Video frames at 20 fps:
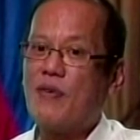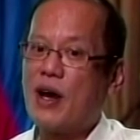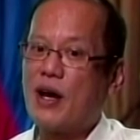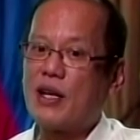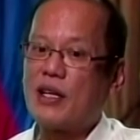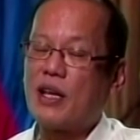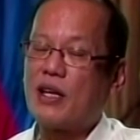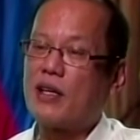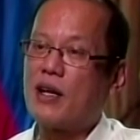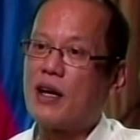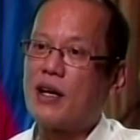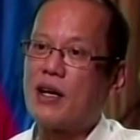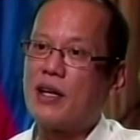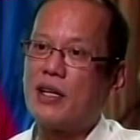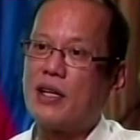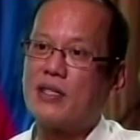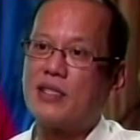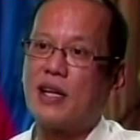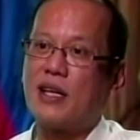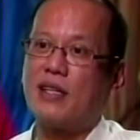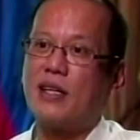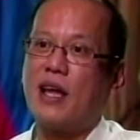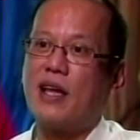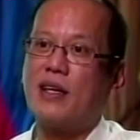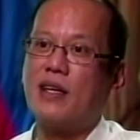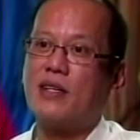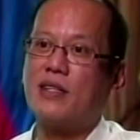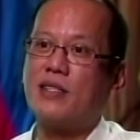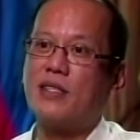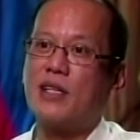In fact, the target is not
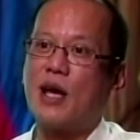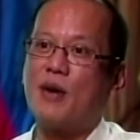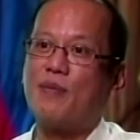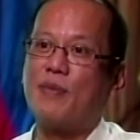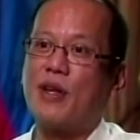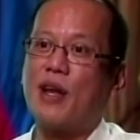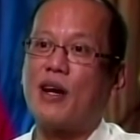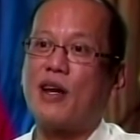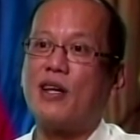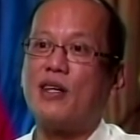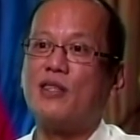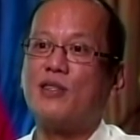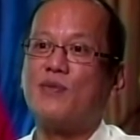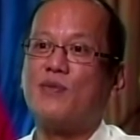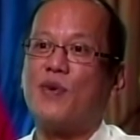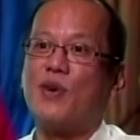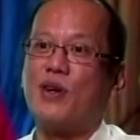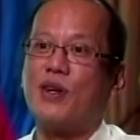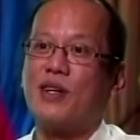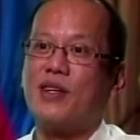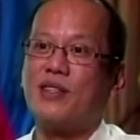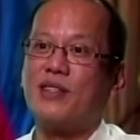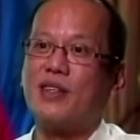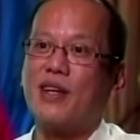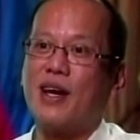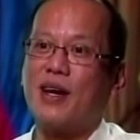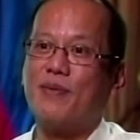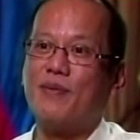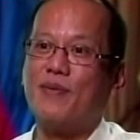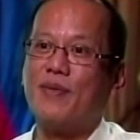10 years' time, the target is 4 years'
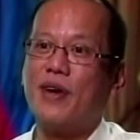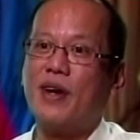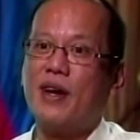time.